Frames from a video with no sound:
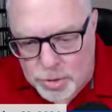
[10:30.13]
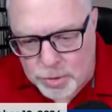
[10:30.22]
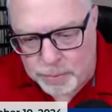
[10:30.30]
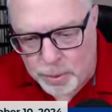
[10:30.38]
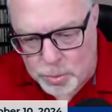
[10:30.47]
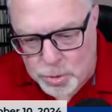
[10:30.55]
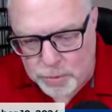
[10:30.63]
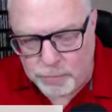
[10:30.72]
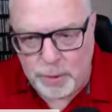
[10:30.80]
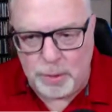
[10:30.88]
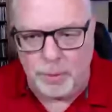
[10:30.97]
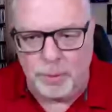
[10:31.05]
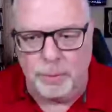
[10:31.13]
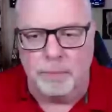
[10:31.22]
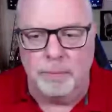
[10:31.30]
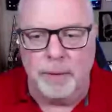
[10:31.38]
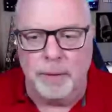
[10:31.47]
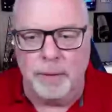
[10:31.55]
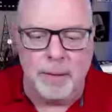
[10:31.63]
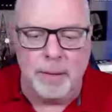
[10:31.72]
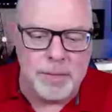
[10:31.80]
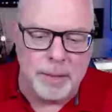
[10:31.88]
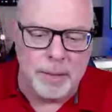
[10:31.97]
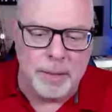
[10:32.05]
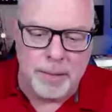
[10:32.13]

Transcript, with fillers: supposed to feel. I can tell you